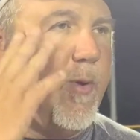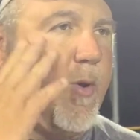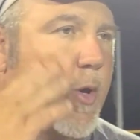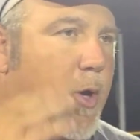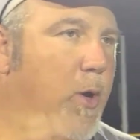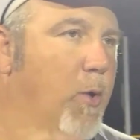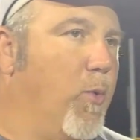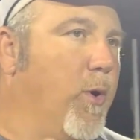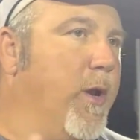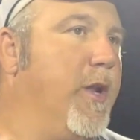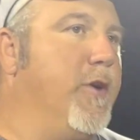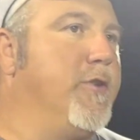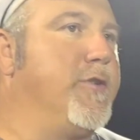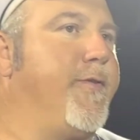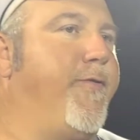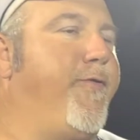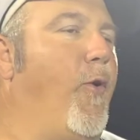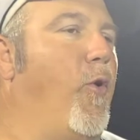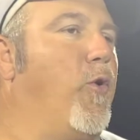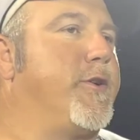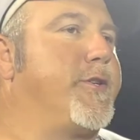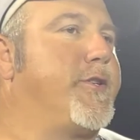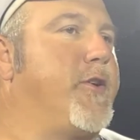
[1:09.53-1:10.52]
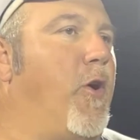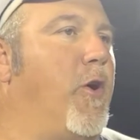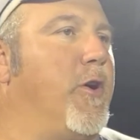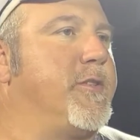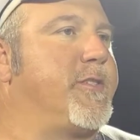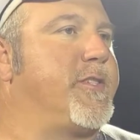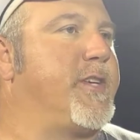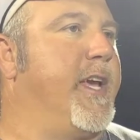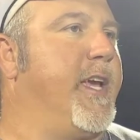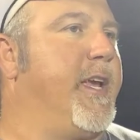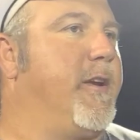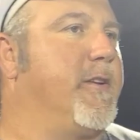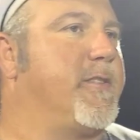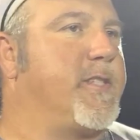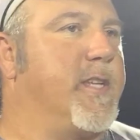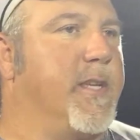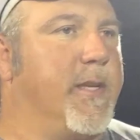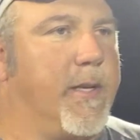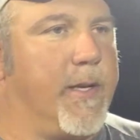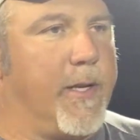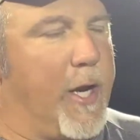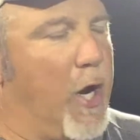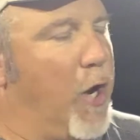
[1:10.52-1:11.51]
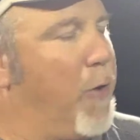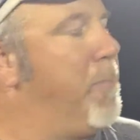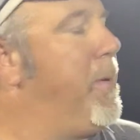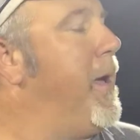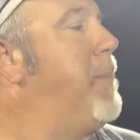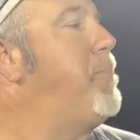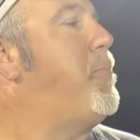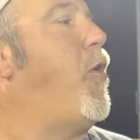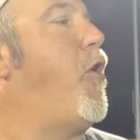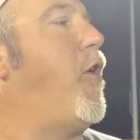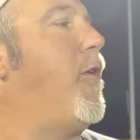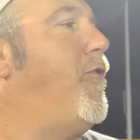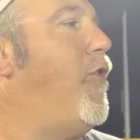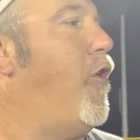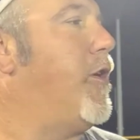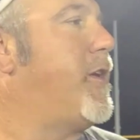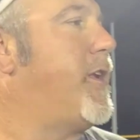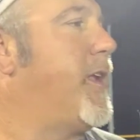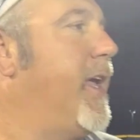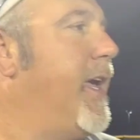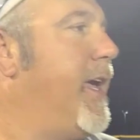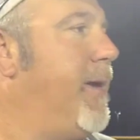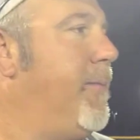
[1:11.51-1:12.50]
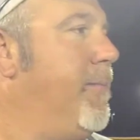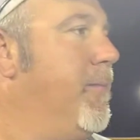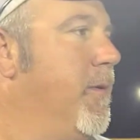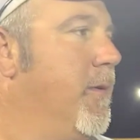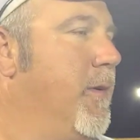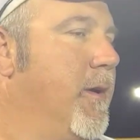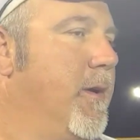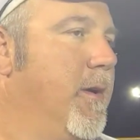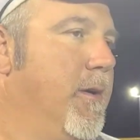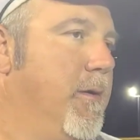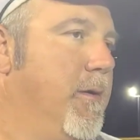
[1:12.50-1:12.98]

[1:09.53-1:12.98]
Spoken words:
but we're losing four starting seniors, and they're a big part of our team.